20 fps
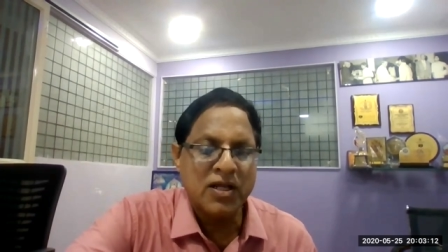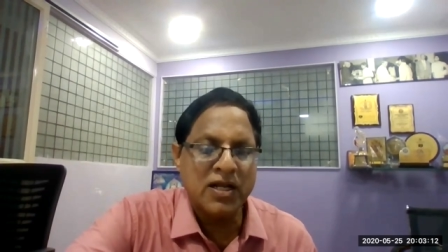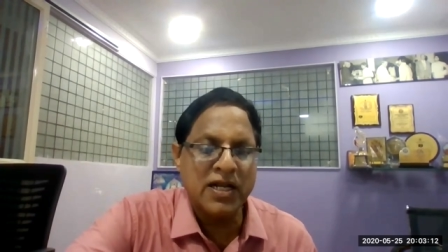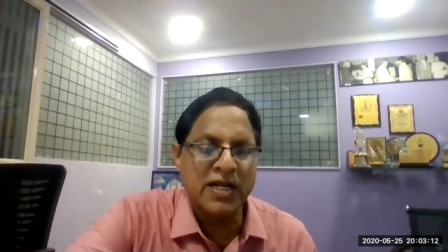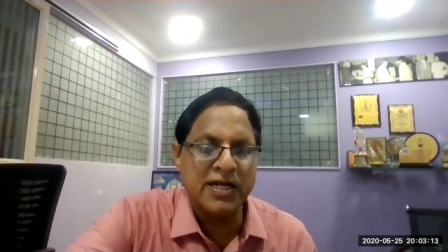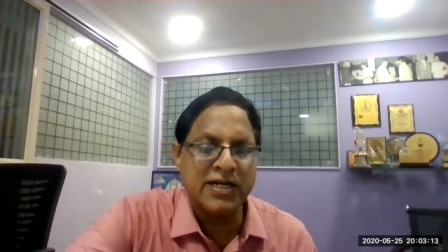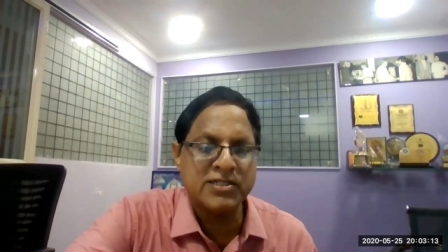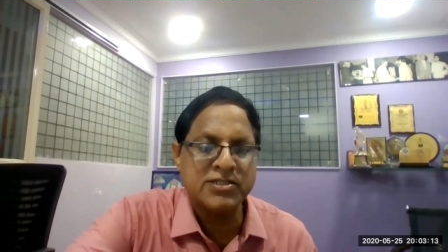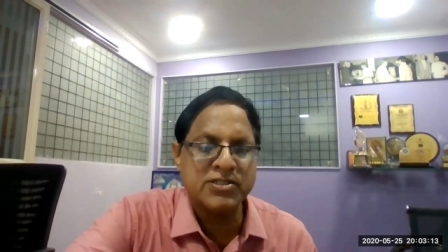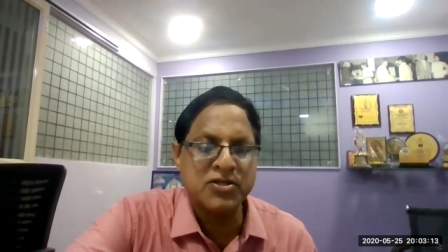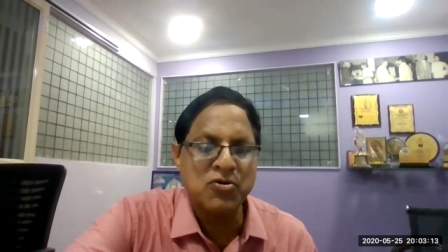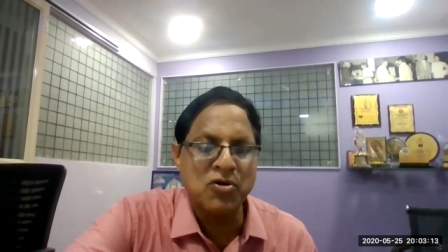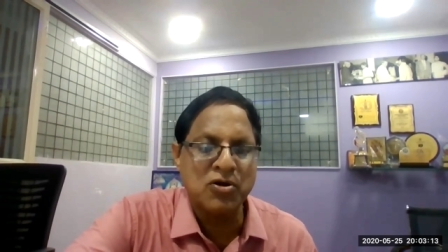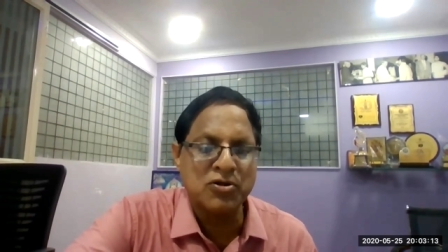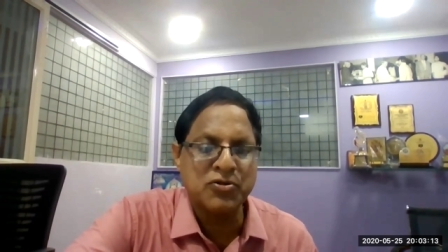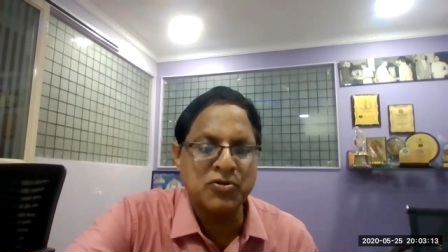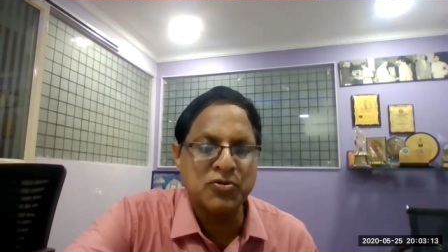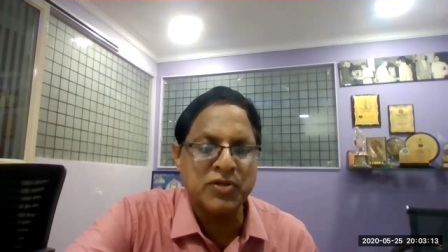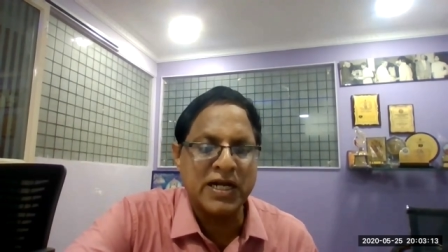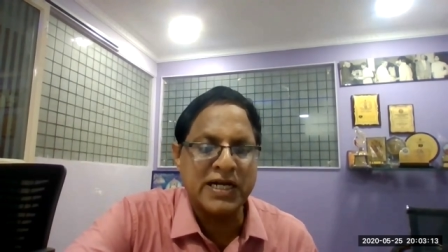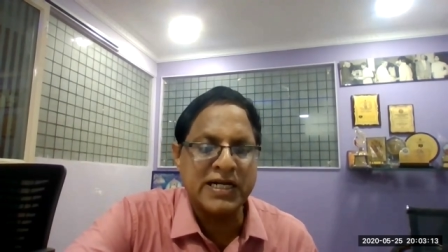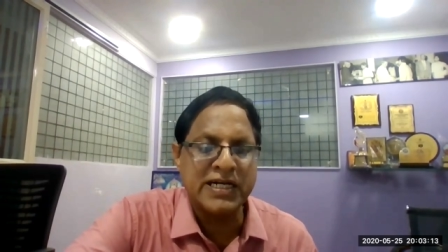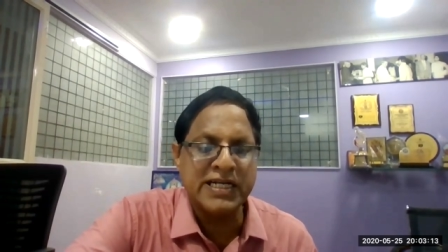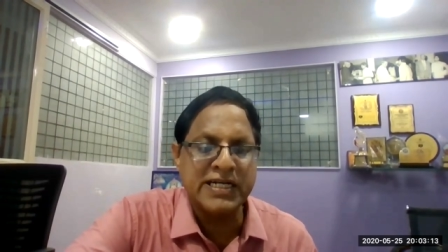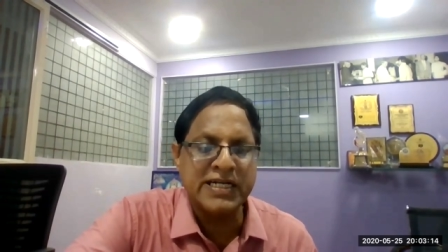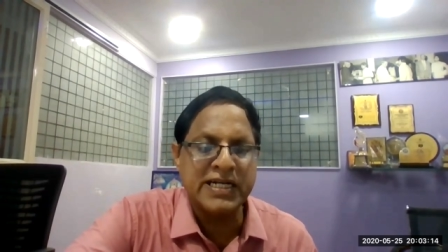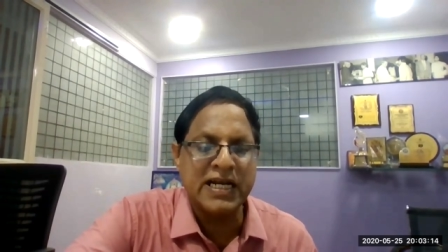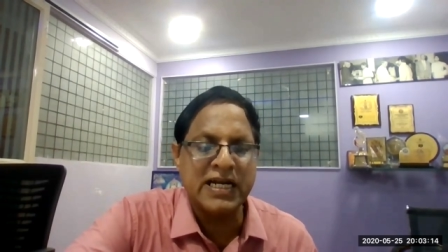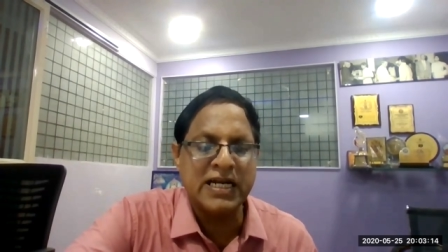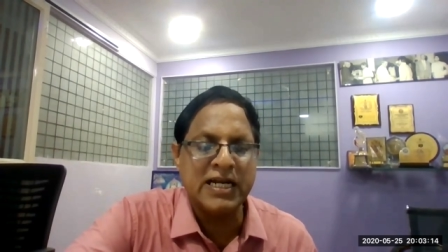Let us go to that
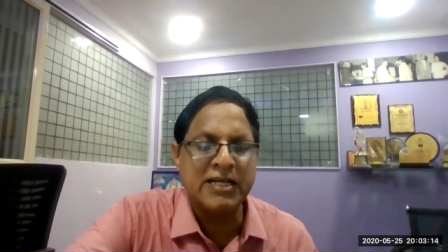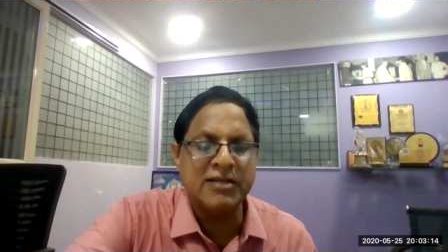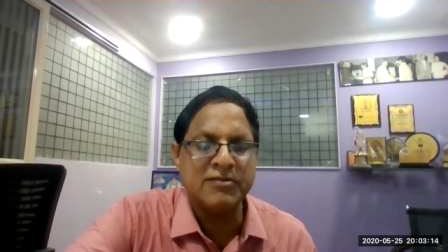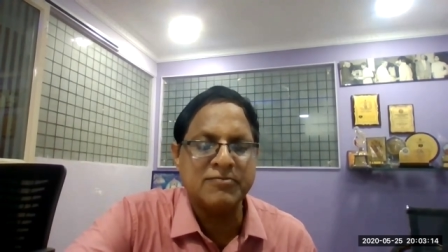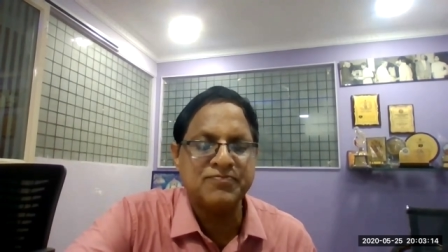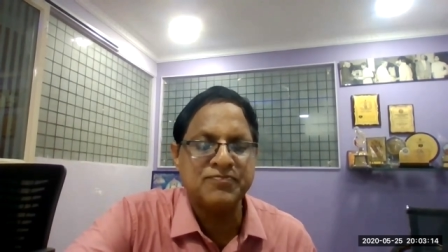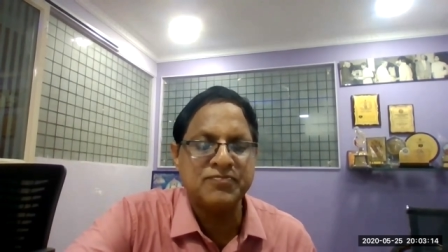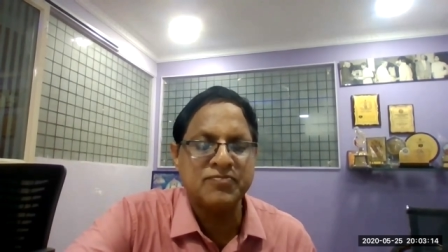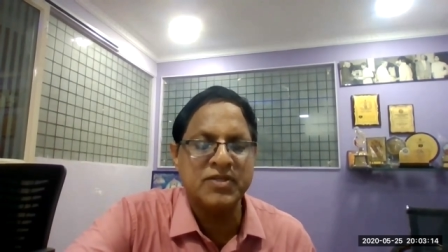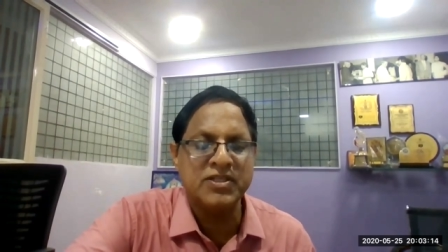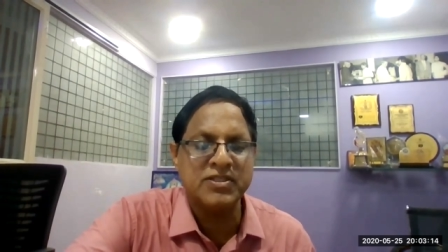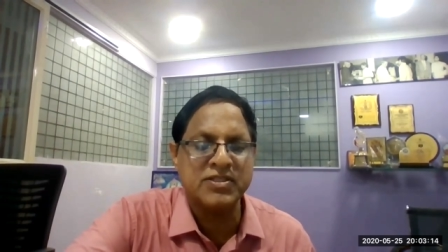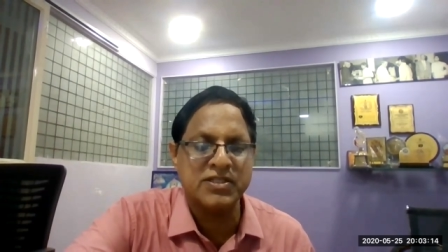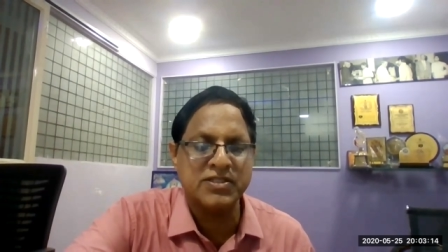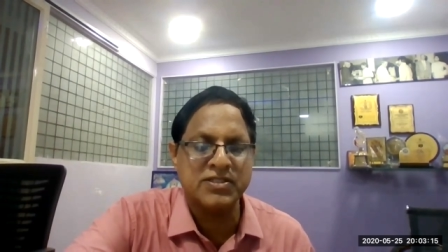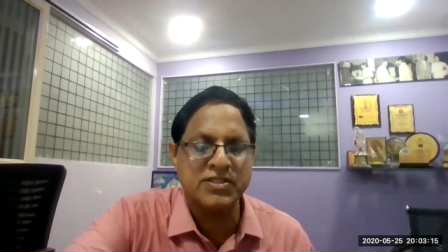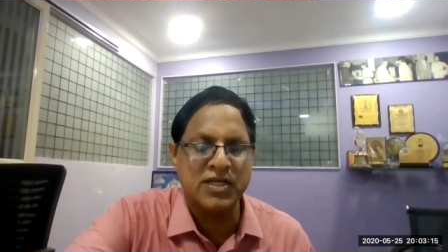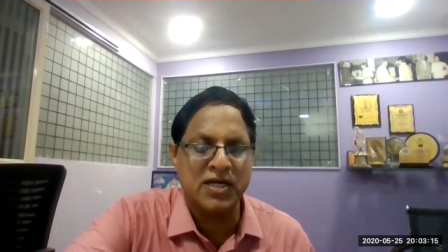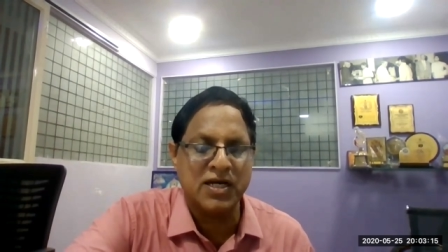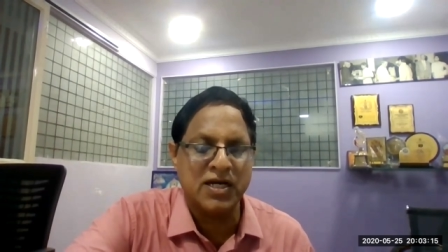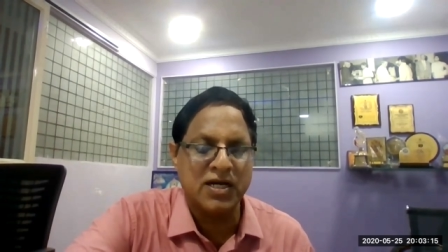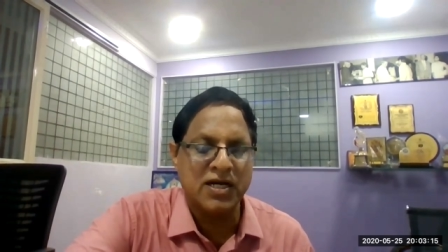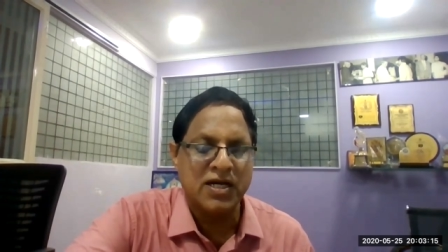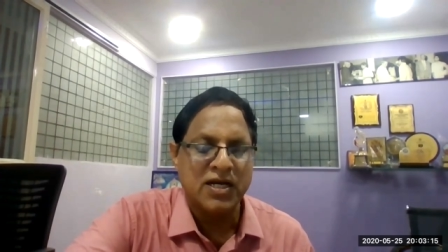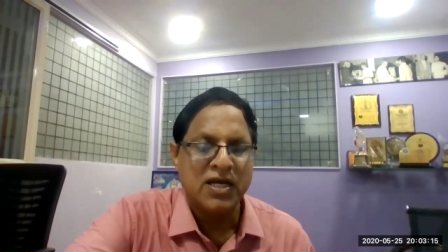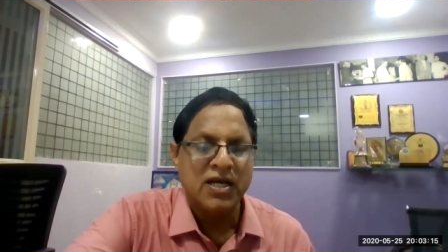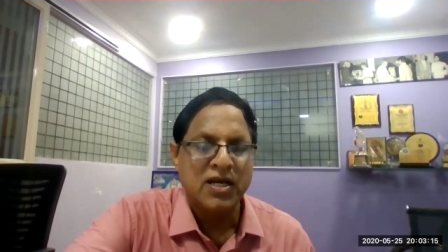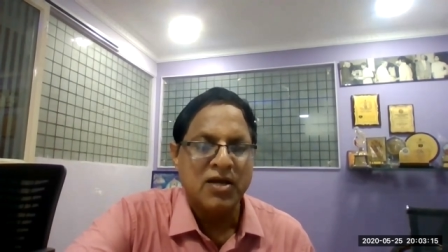detail. This is the